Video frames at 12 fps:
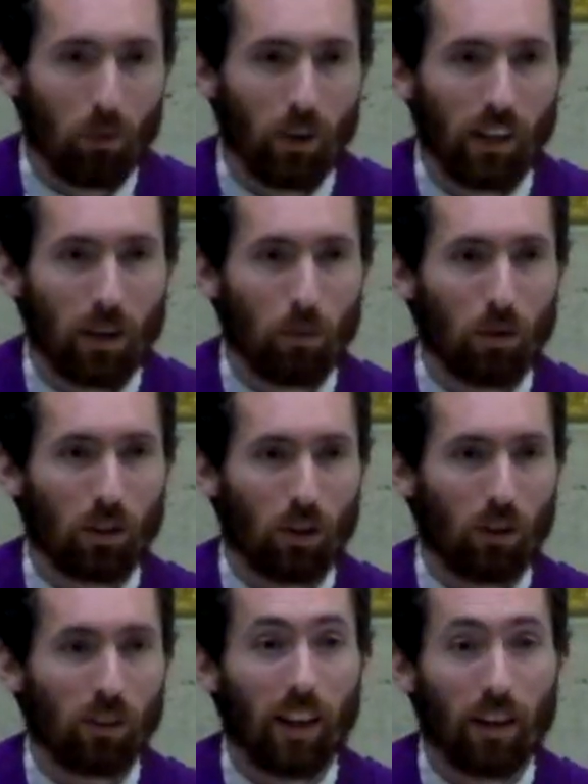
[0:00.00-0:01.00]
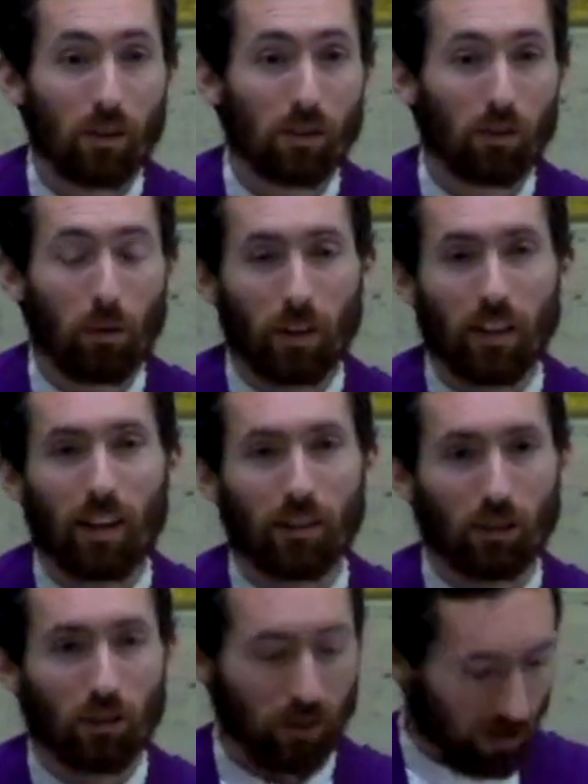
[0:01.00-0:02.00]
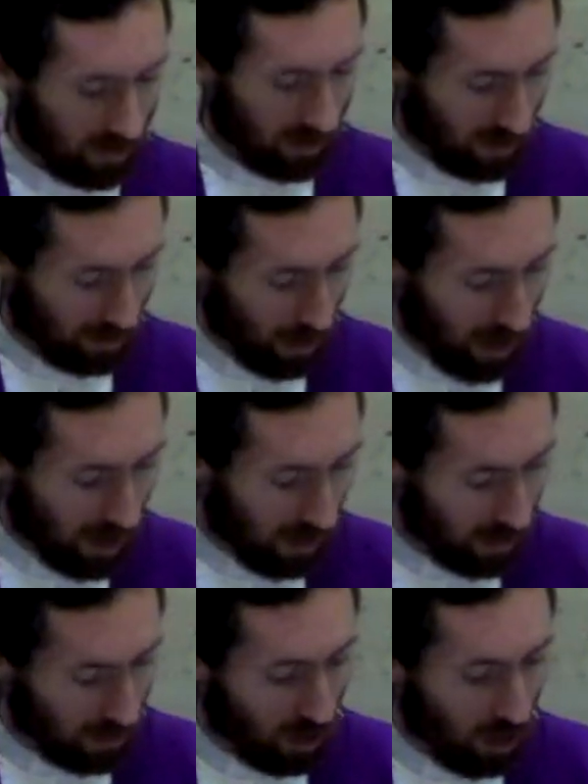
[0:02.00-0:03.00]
I'm reading a book called Letters from the Desert by